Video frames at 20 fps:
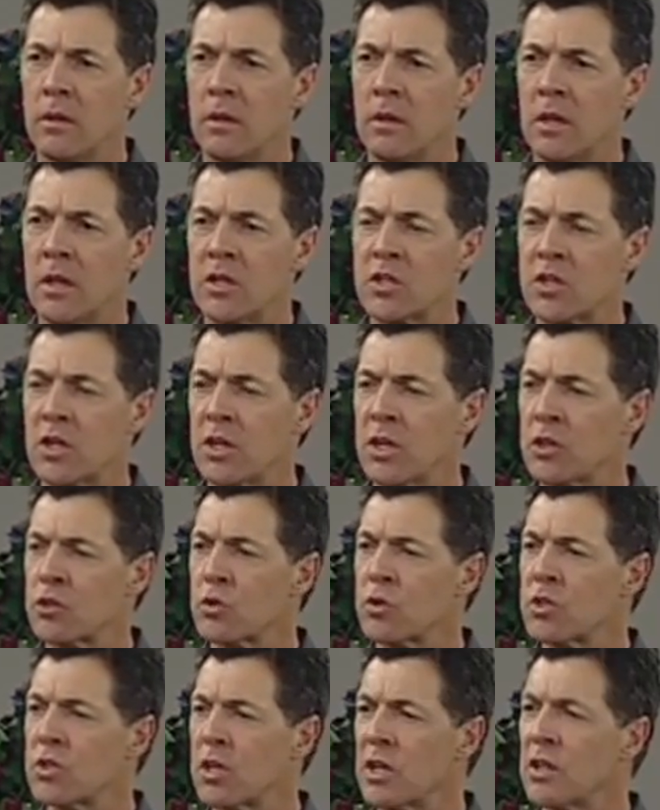It's an
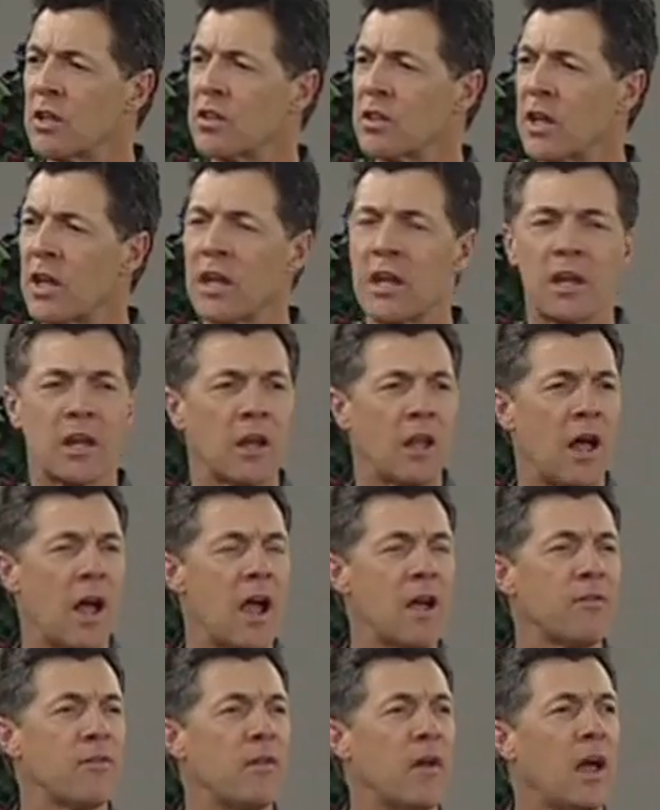interesting thing in
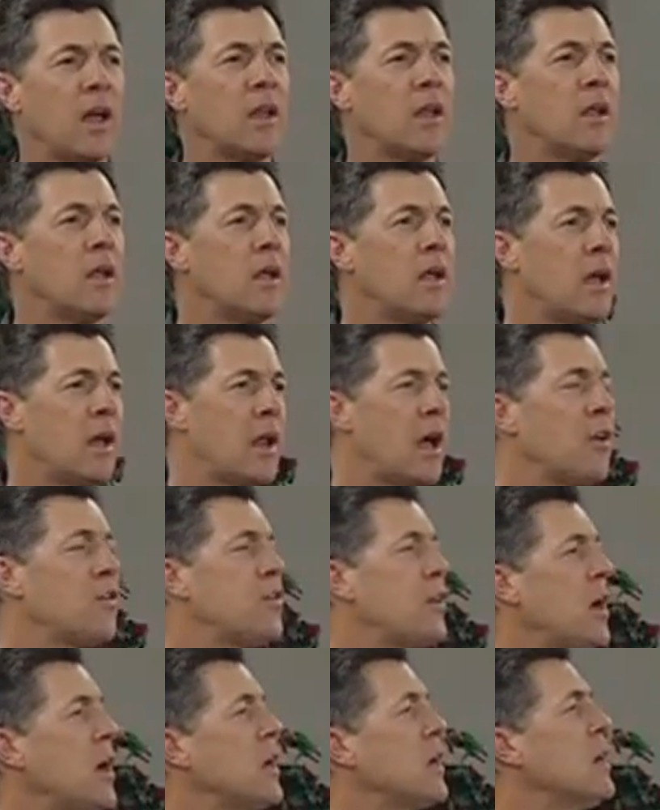life that, and I'll
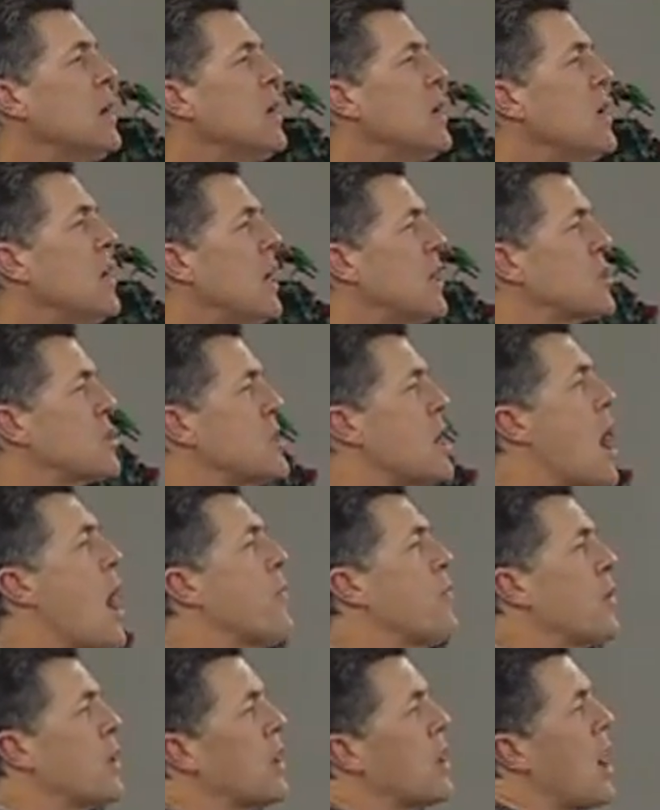tell you, it's
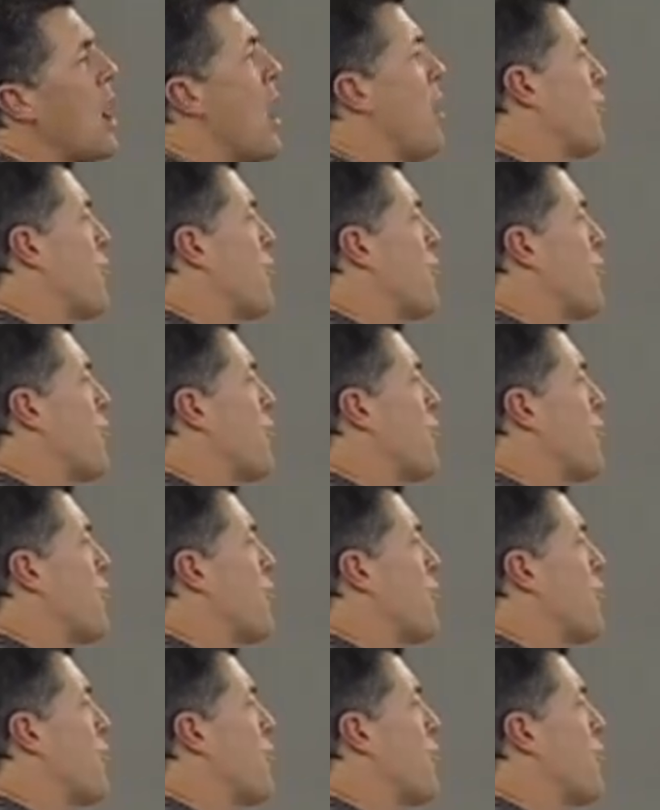not that God